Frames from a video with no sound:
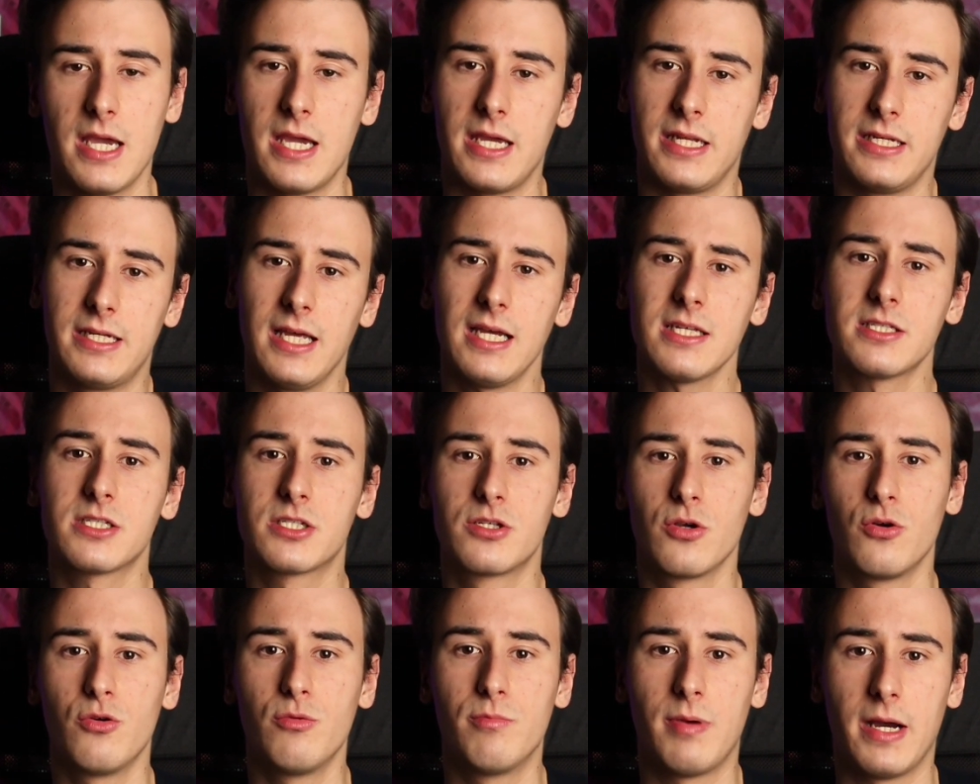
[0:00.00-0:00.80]
It does
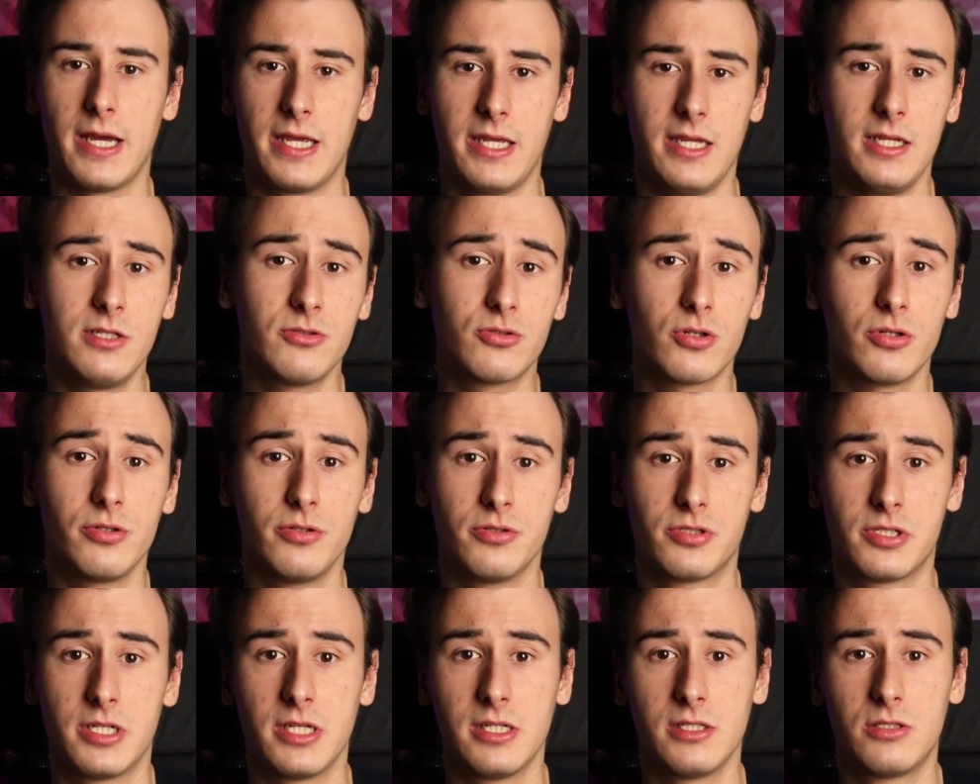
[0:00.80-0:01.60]
so by
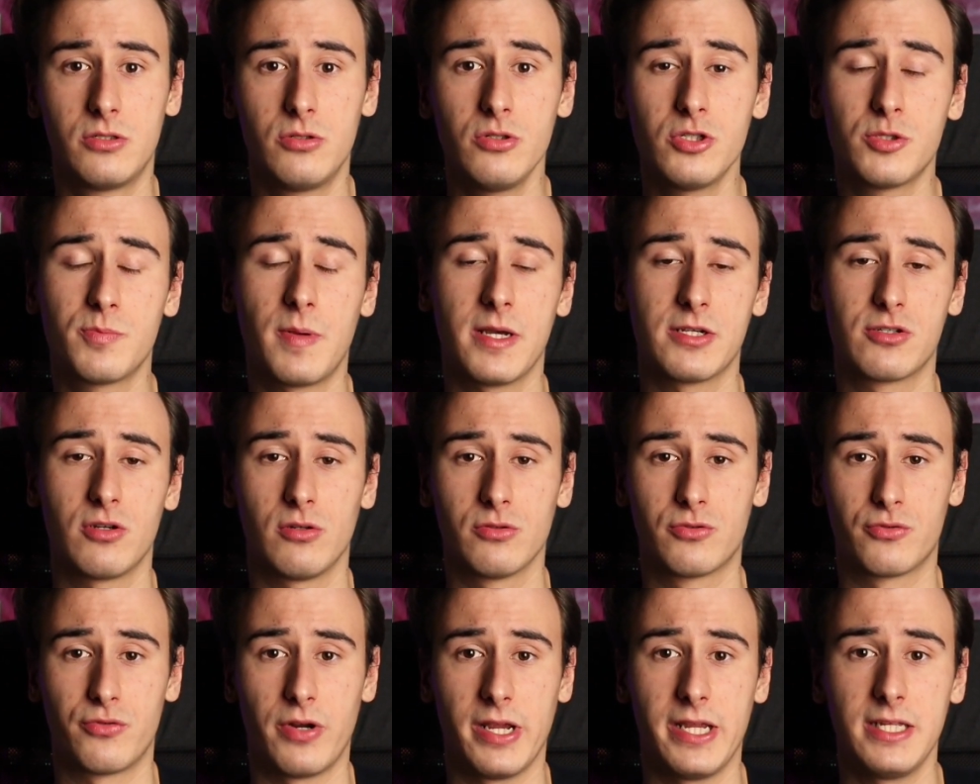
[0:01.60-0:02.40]
introducing two
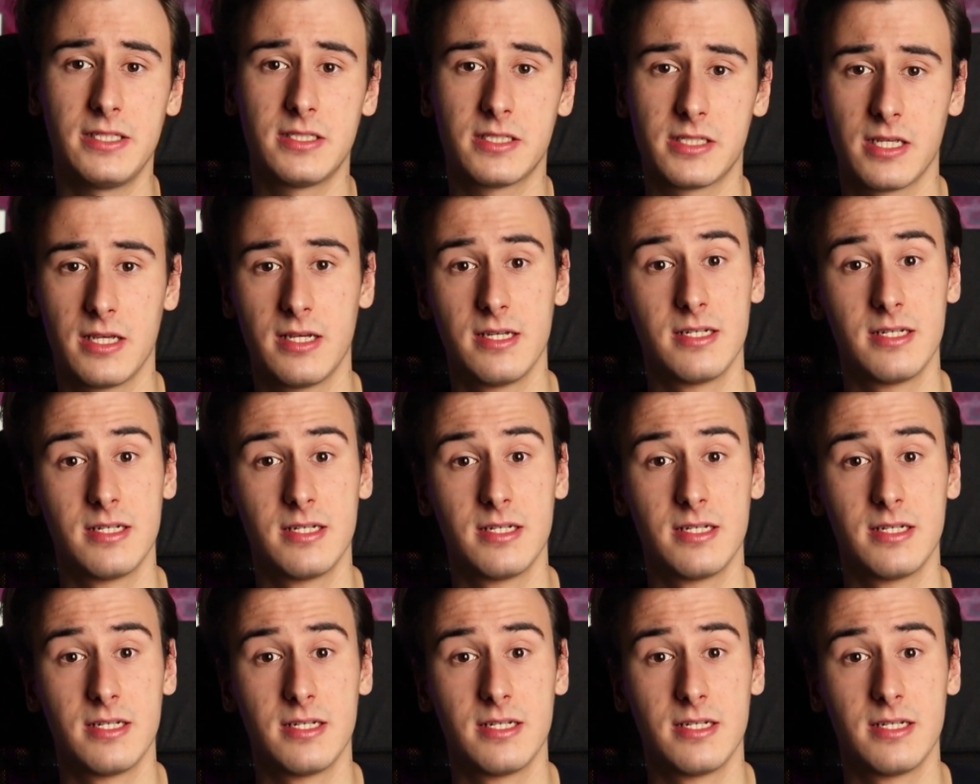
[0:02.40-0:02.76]
special traits,